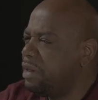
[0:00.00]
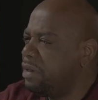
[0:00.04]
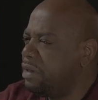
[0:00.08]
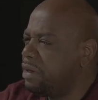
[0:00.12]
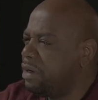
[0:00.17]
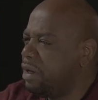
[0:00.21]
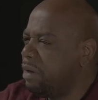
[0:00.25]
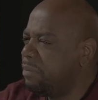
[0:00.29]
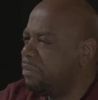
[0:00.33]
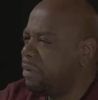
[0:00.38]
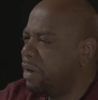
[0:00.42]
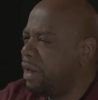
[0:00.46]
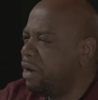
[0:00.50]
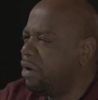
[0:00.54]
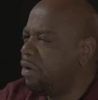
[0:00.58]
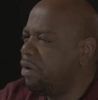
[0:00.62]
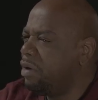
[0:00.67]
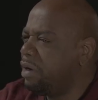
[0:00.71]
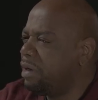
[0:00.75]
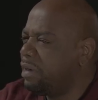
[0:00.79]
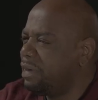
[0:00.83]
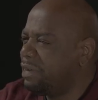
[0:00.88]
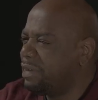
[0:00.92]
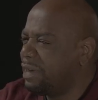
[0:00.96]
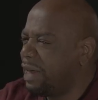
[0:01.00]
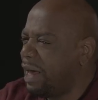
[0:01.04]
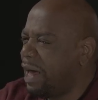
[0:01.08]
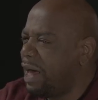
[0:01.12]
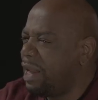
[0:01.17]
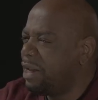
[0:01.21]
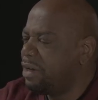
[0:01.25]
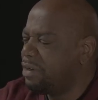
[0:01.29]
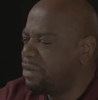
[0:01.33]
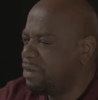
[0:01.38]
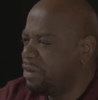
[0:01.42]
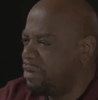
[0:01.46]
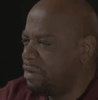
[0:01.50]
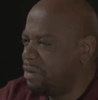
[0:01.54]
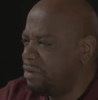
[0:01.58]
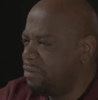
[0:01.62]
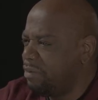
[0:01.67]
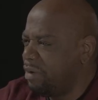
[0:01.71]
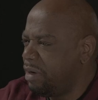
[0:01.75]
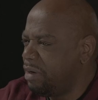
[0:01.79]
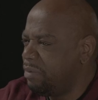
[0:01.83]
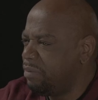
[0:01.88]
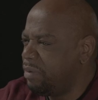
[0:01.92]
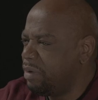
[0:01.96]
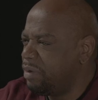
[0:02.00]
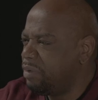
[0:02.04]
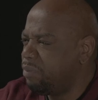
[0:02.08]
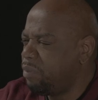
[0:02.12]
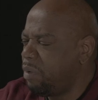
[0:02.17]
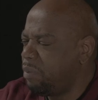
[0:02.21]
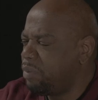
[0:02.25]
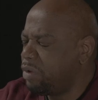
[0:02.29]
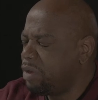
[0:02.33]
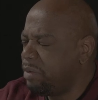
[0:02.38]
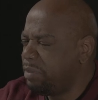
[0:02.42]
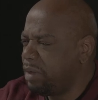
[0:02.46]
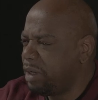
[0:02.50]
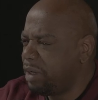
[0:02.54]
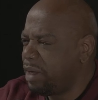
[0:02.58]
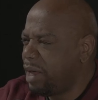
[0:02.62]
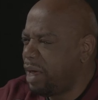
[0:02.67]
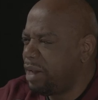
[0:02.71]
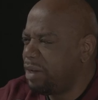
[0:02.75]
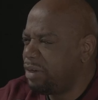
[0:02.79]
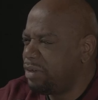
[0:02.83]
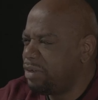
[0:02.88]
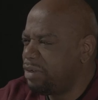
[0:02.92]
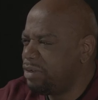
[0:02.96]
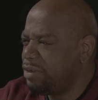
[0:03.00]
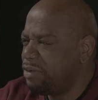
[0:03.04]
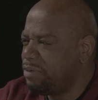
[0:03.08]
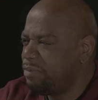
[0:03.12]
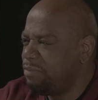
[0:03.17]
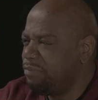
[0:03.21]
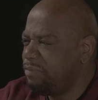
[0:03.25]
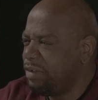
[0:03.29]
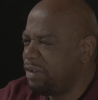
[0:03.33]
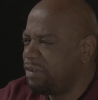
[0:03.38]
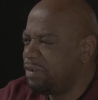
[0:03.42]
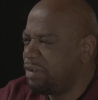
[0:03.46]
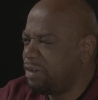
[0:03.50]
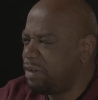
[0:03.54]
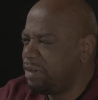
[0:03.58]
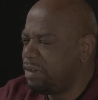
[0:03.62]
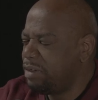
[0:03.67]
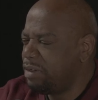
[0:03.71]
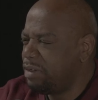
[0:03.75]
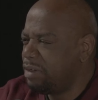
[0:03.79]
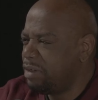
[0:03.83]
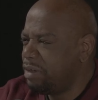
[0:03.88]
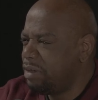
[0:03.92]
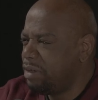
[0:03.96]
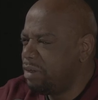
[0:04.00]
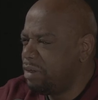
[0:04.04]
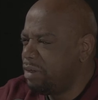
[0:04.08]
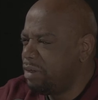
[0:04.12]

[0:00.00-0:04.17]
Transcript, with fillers: you ended up at all of these colleges right what, what, were some of the colleges you visited and